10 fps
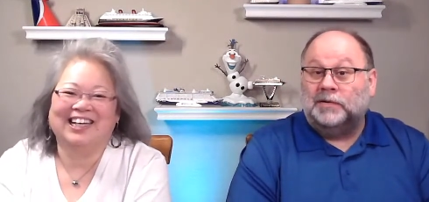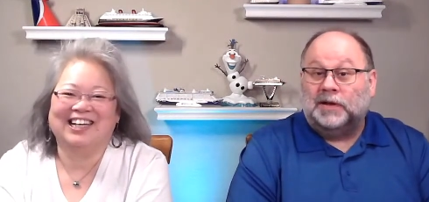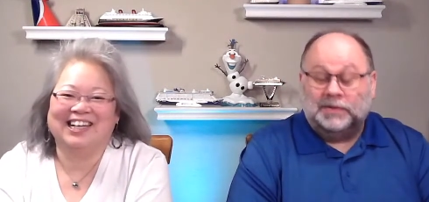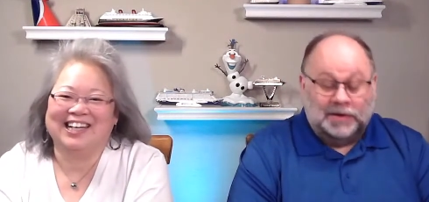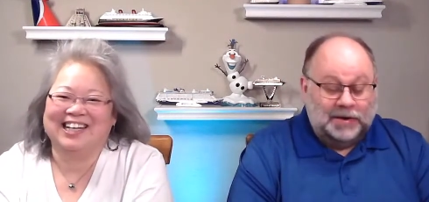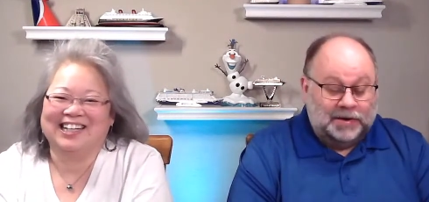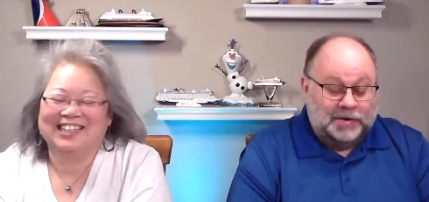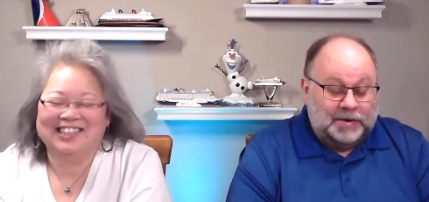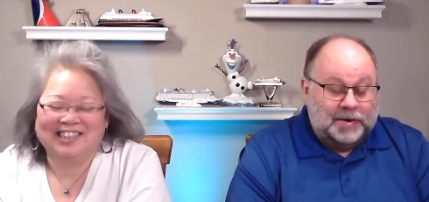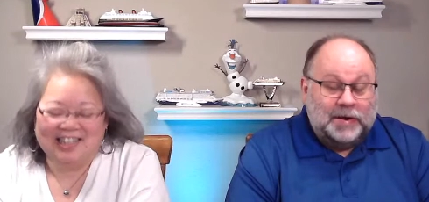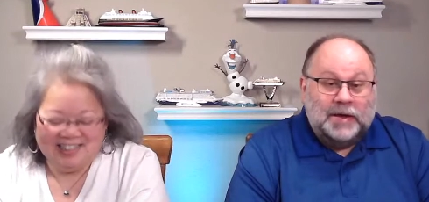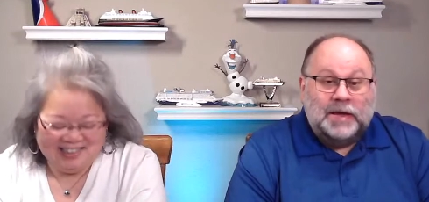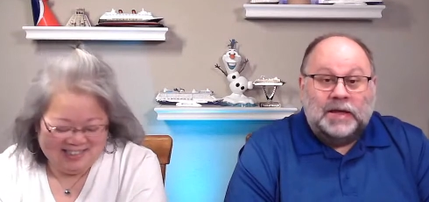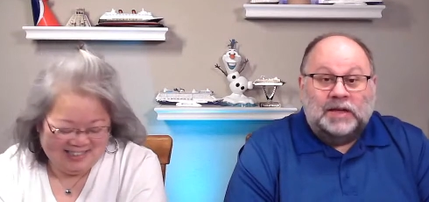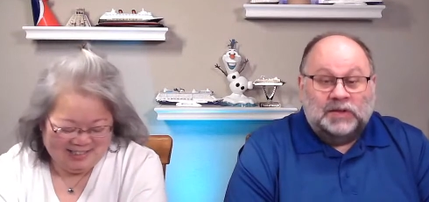Speaker 1: I tell you.
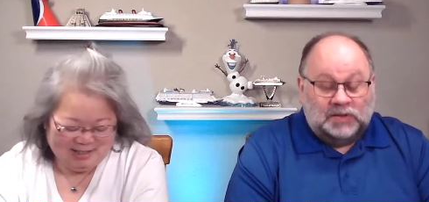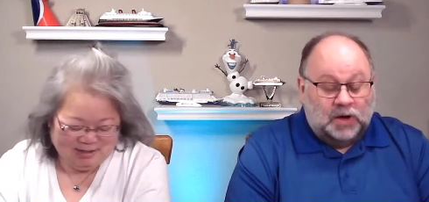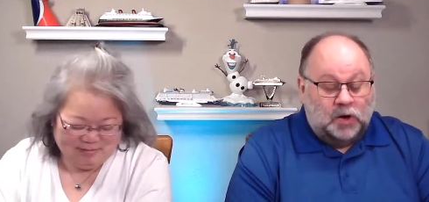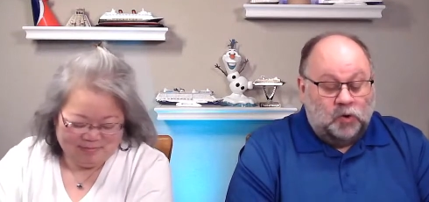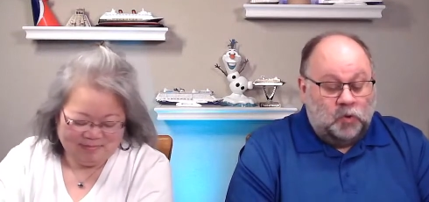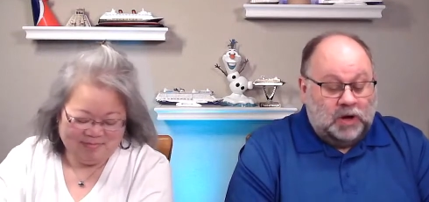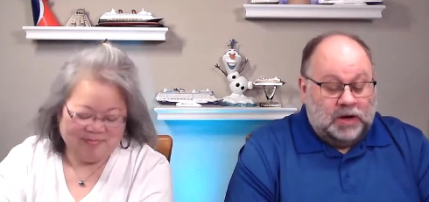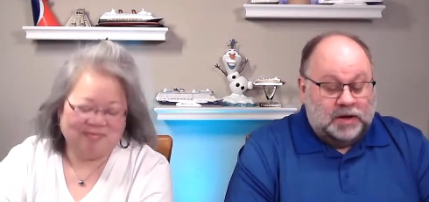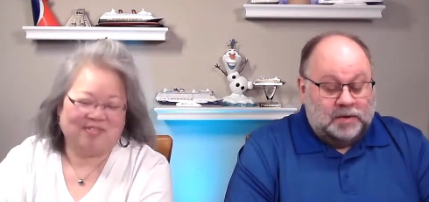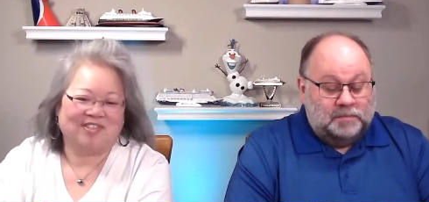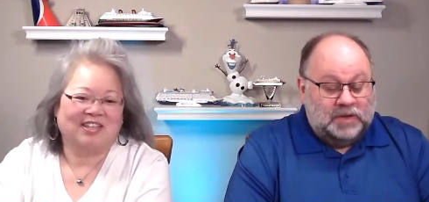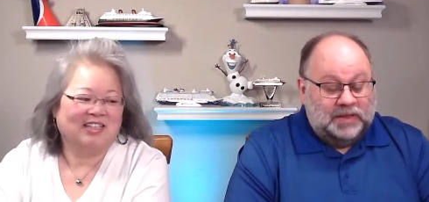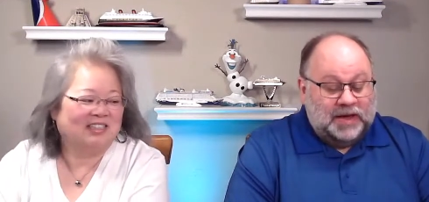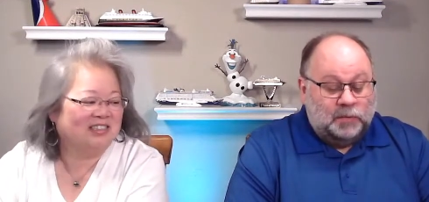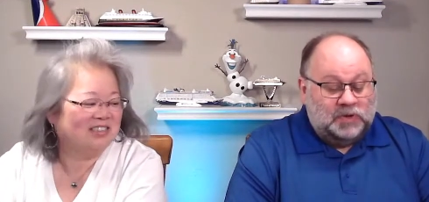So um,
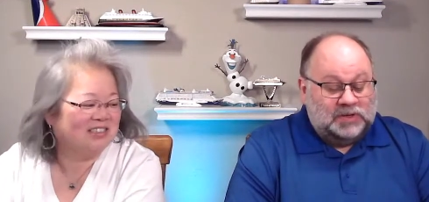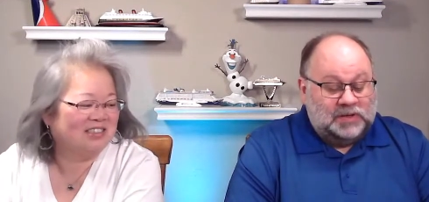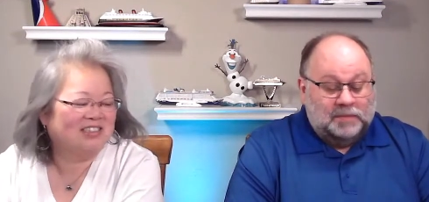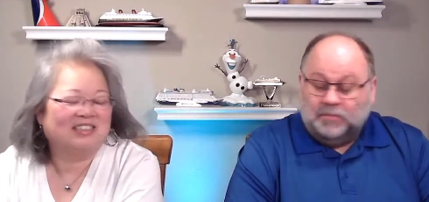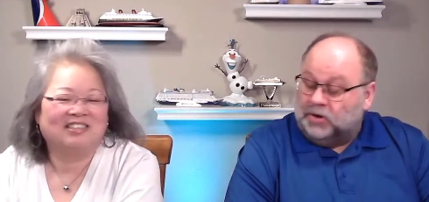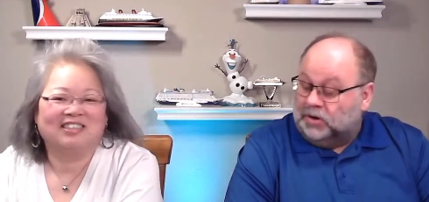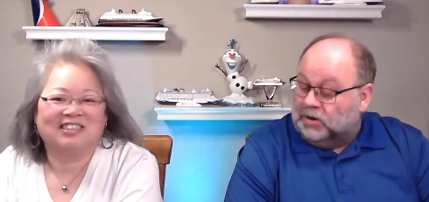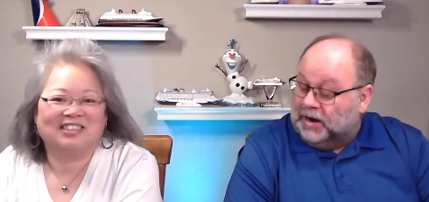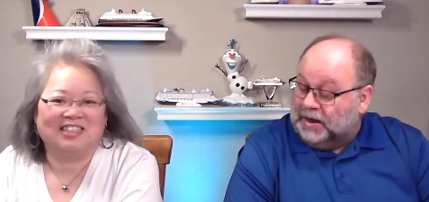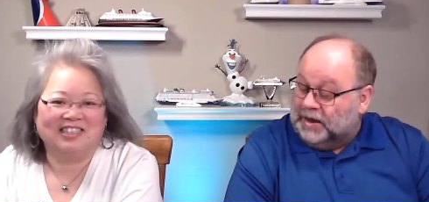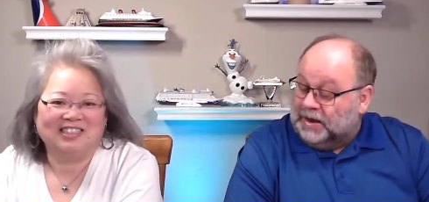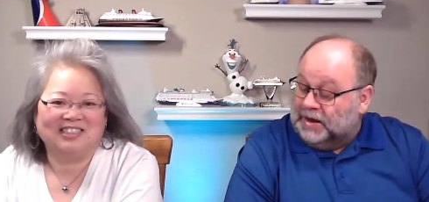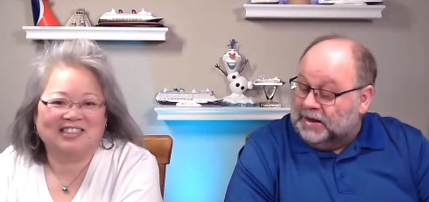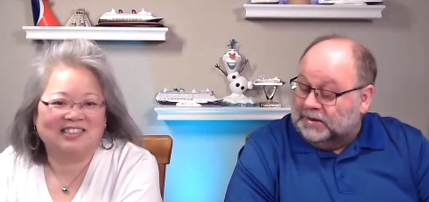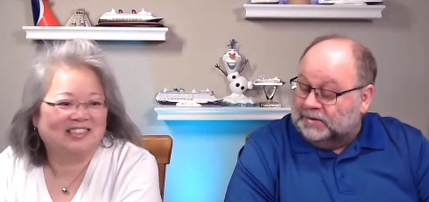that was number...
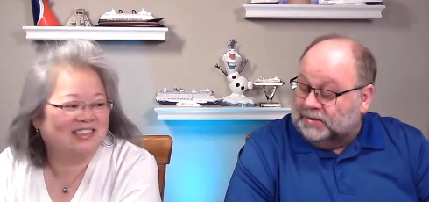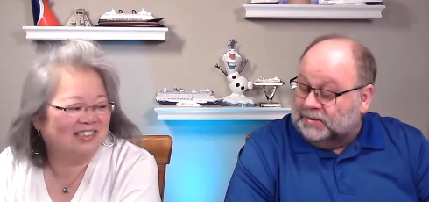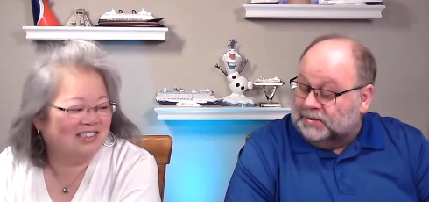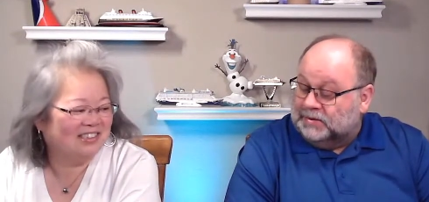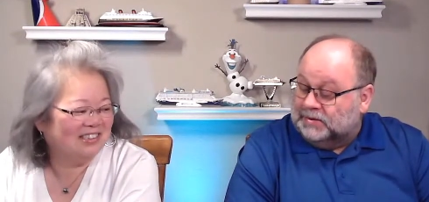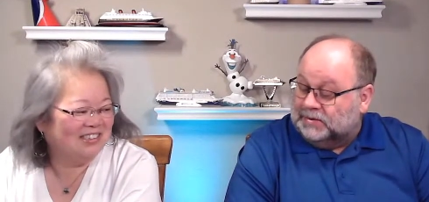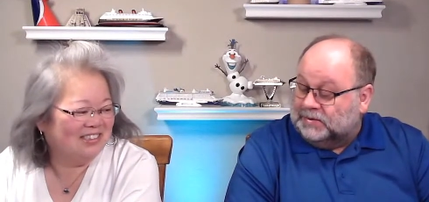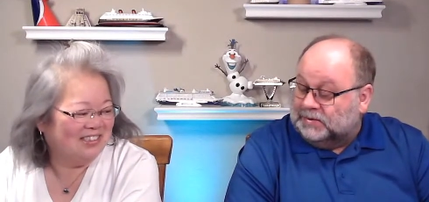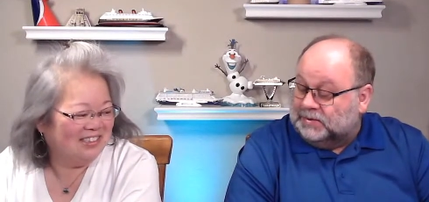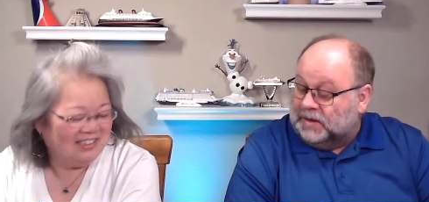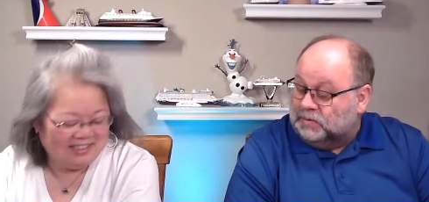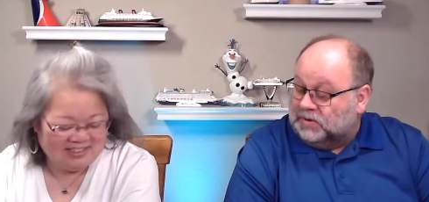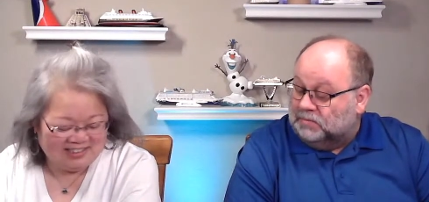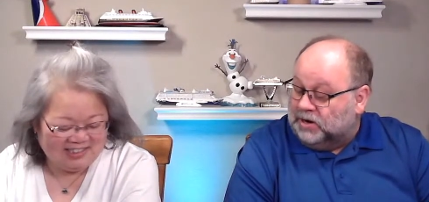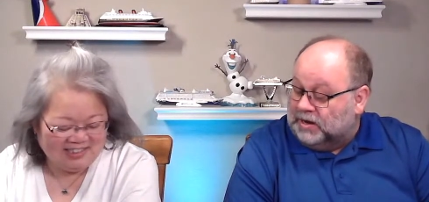Six? That
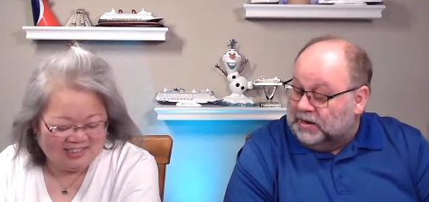was number six?